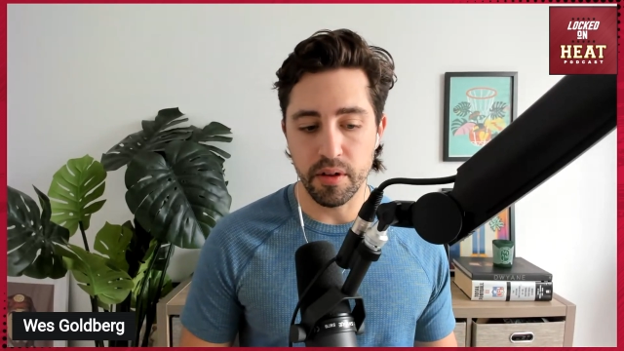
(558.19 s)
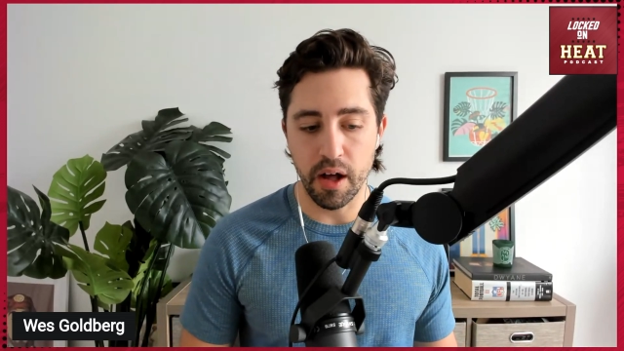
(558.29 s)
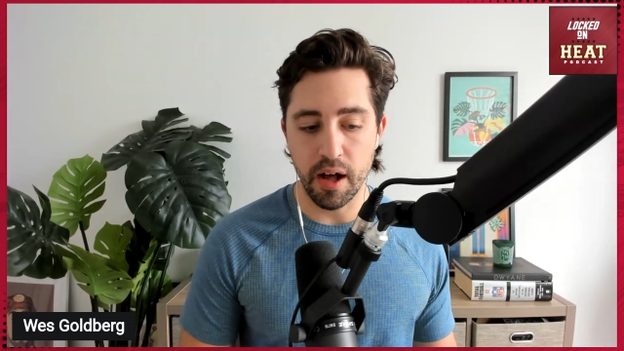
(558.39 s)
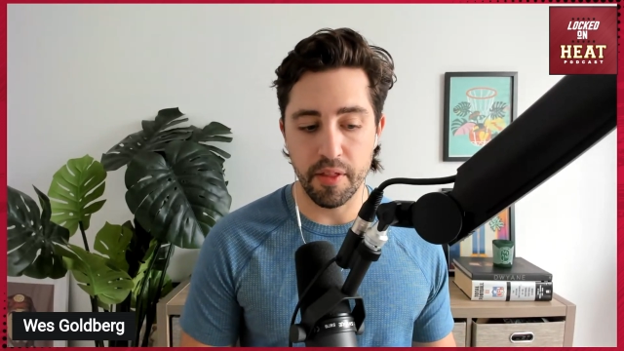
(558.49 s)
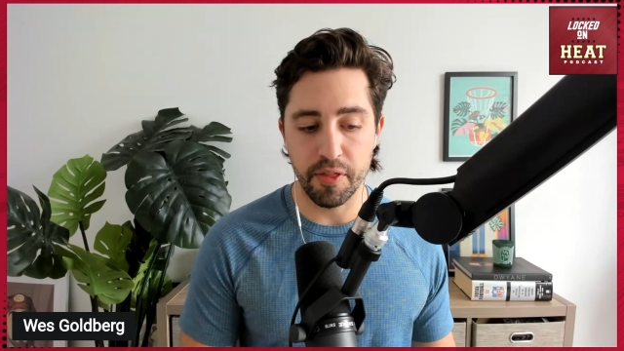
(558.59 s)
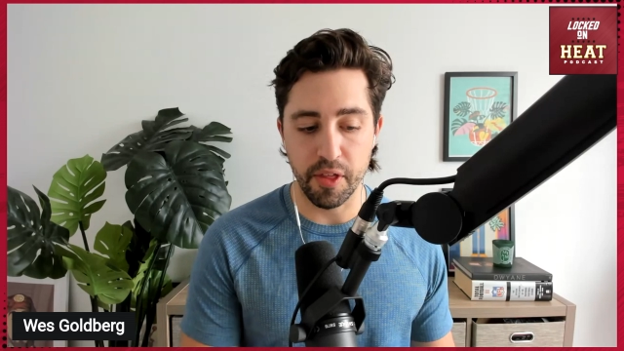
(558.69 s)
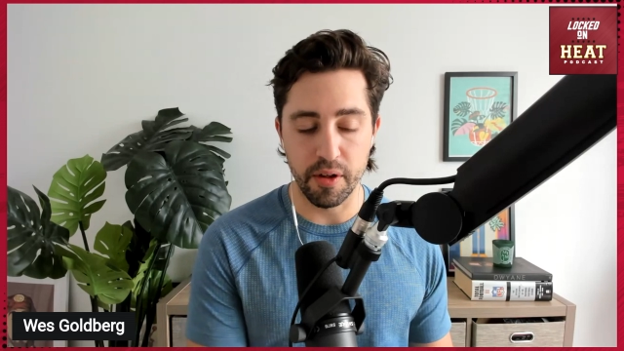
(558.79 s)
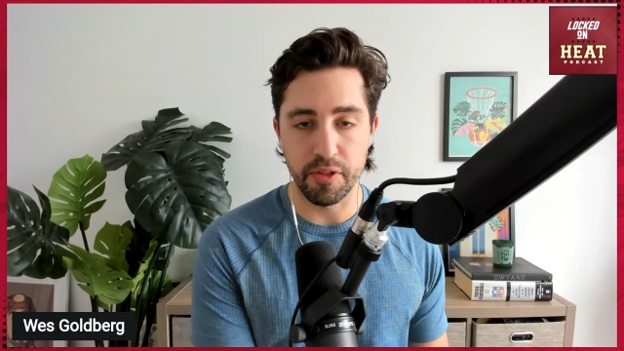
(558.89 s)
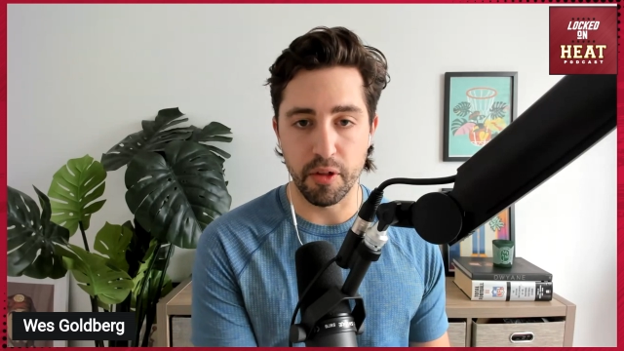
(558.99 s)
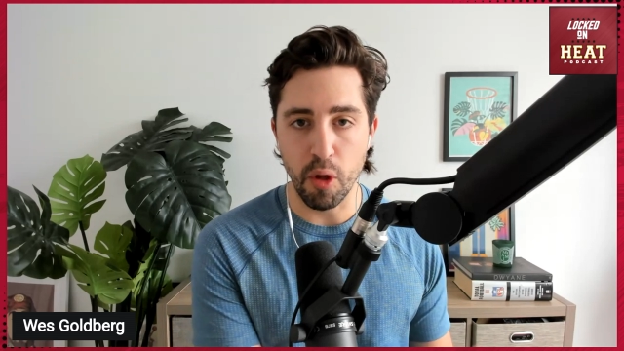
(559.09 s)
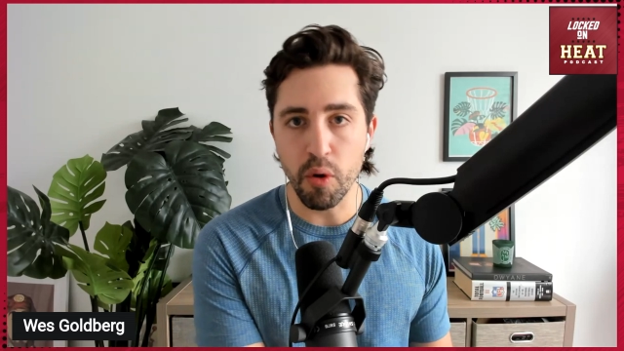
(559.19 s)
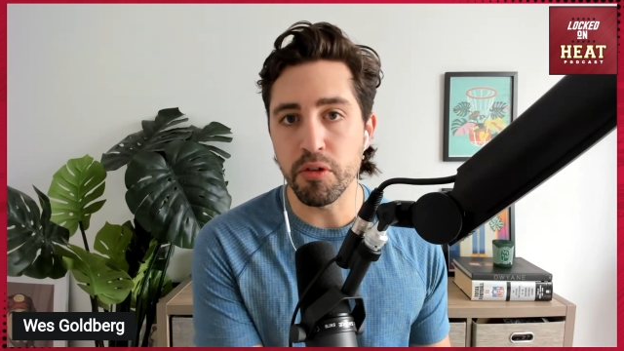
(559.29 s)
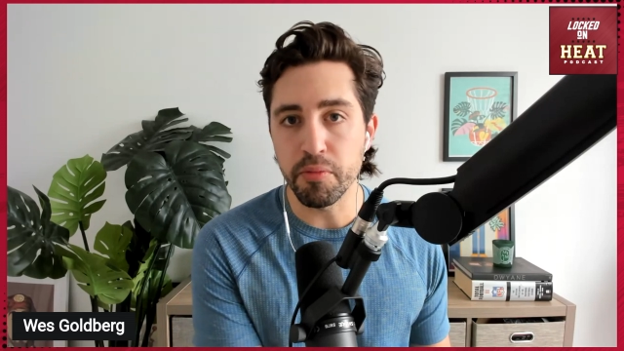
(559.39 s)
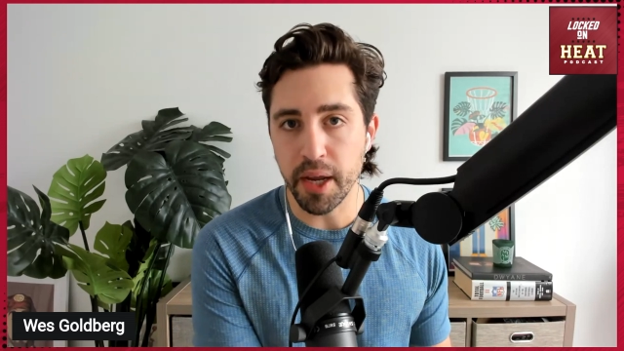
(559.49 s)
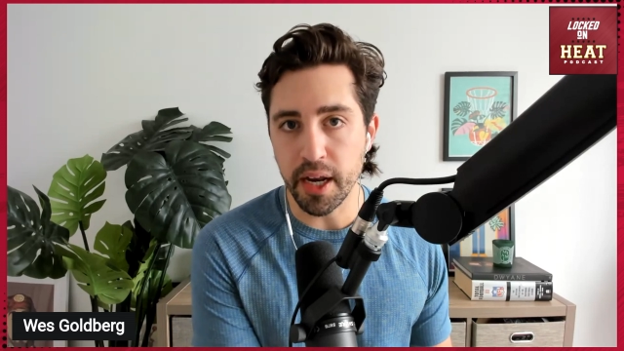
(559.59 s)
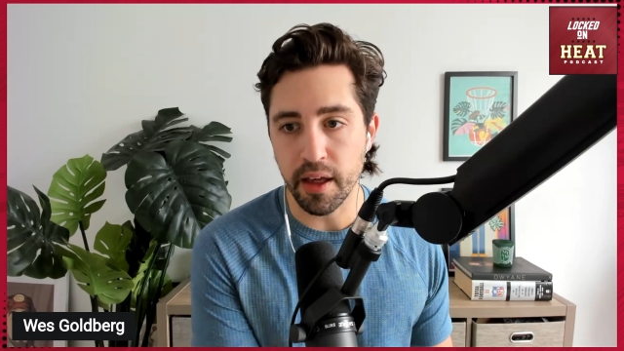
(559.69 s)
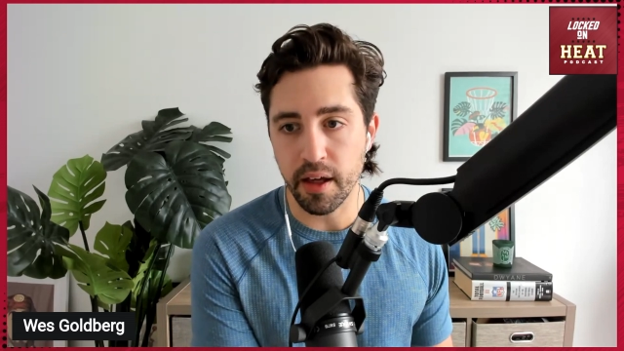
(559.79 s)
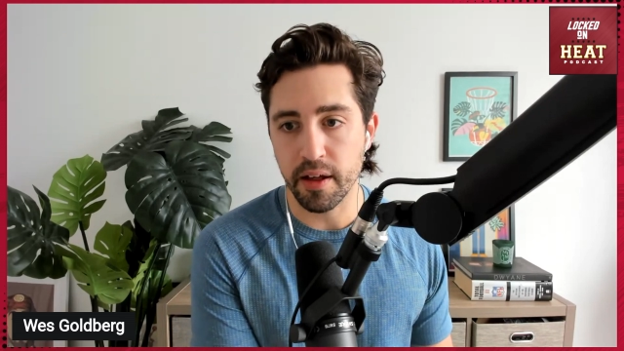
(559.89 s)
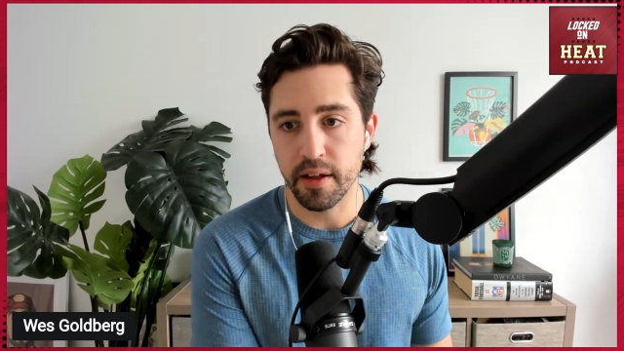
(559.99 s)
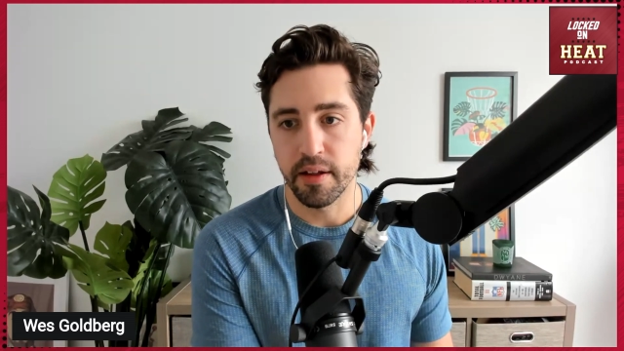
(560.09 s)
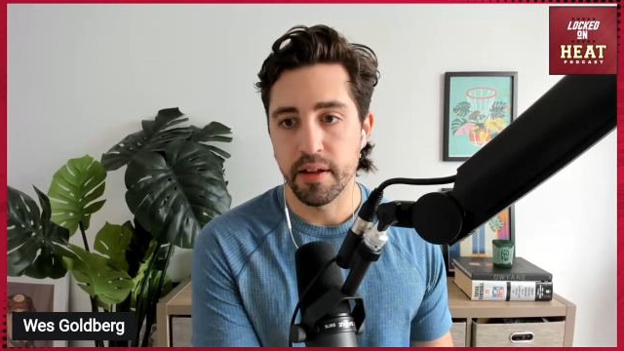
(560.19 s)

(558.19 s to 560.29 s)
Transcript: the local media